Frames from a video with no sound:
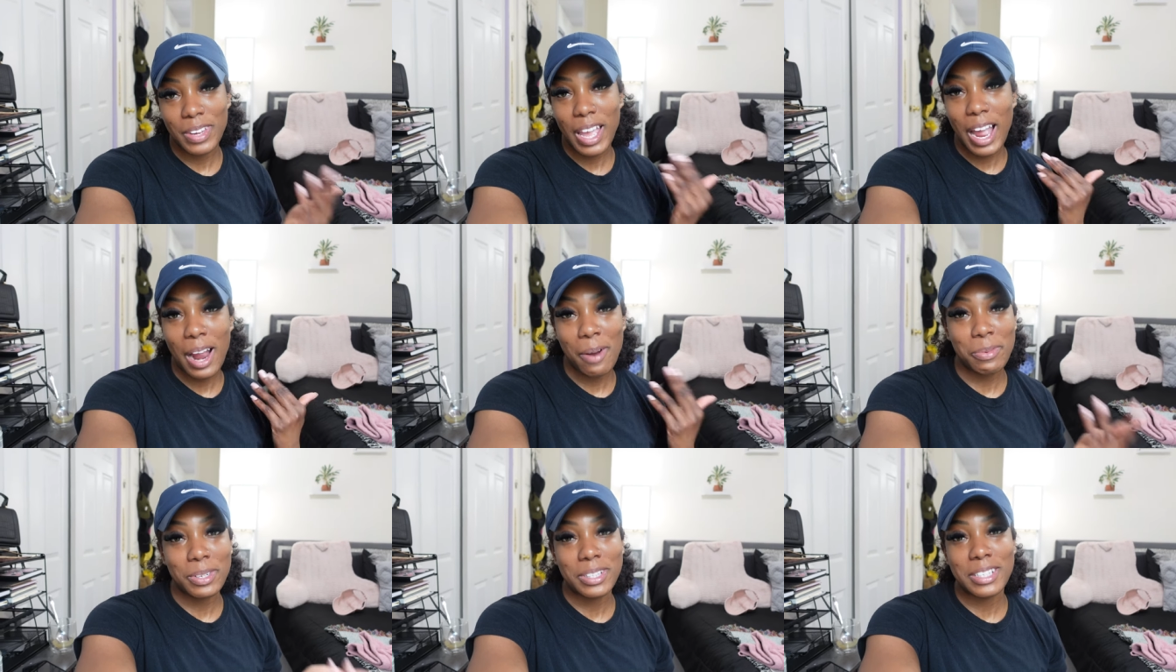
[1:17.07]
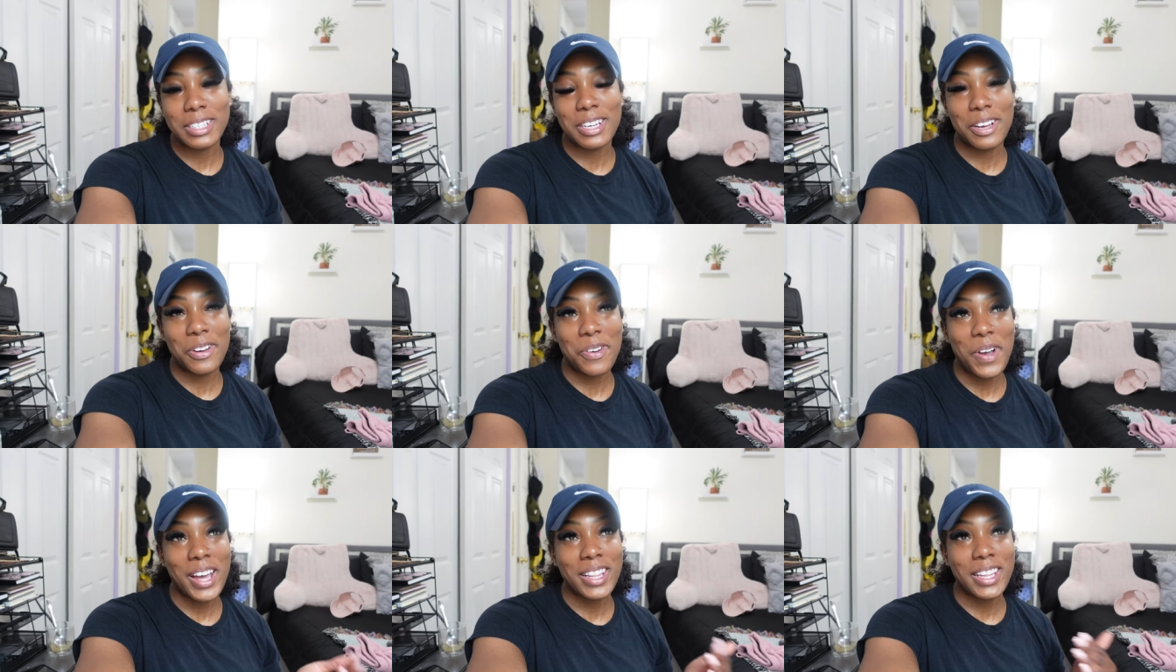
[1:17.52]
I really
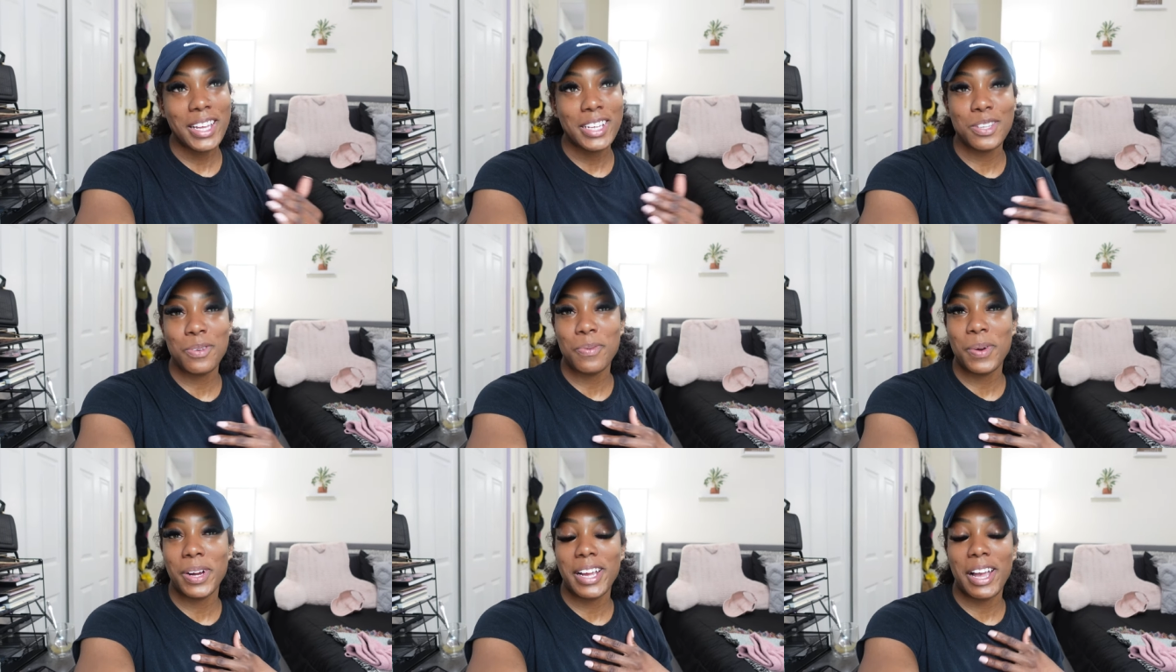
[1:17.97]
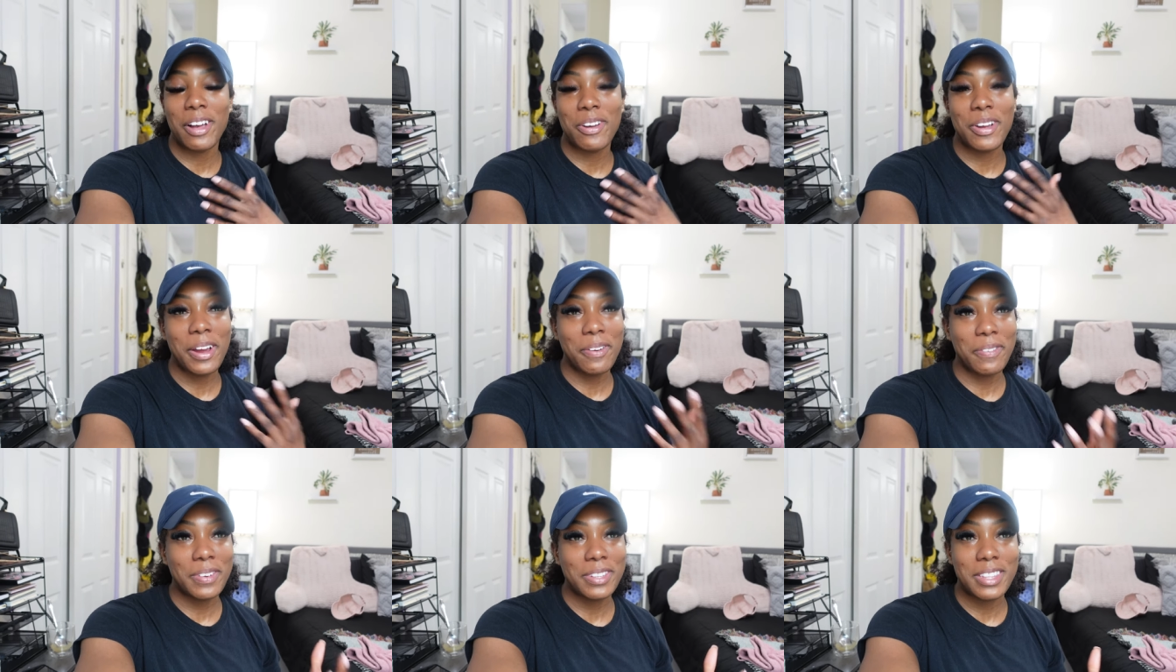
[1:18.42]
don't. I like to work out
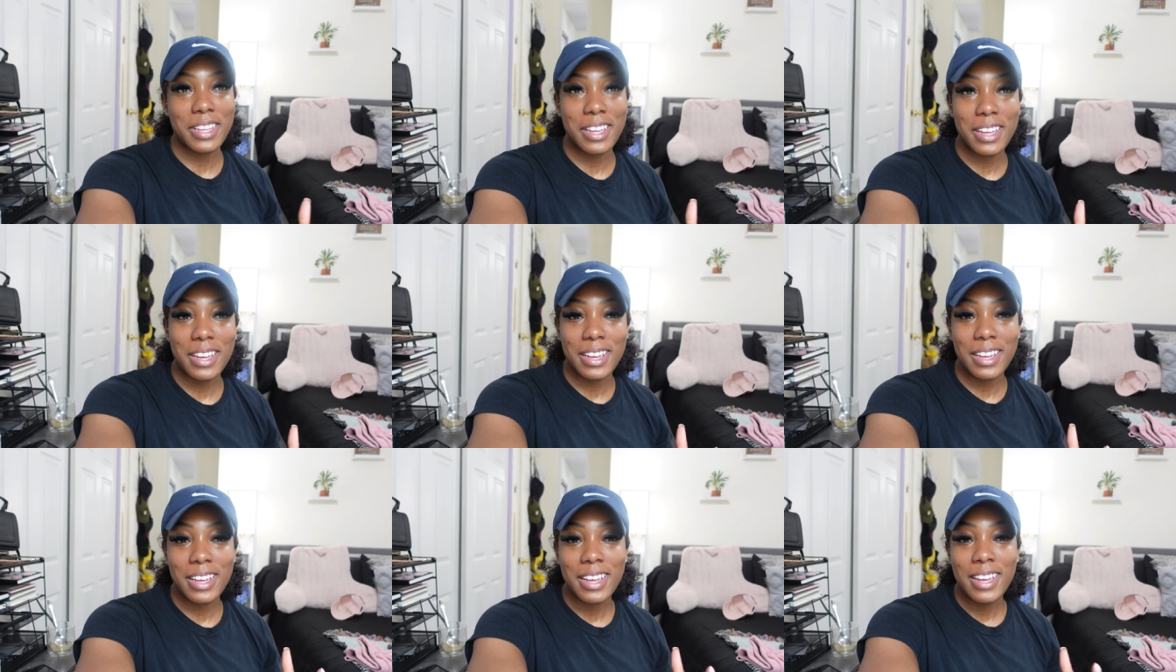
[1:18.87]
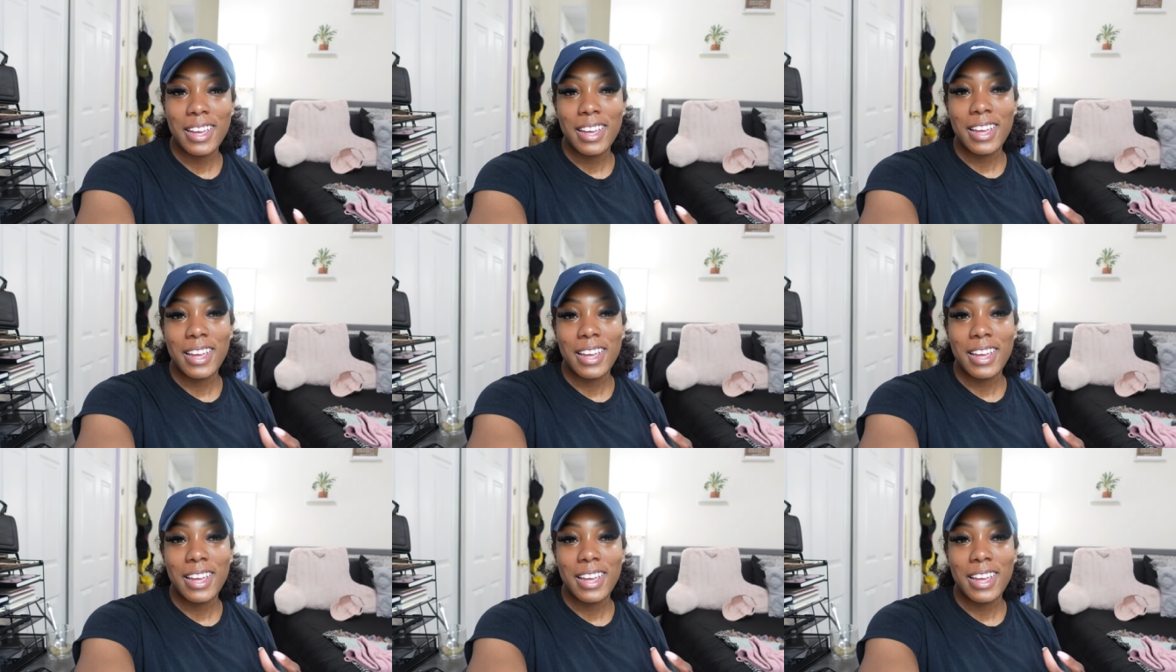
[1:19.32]
everything,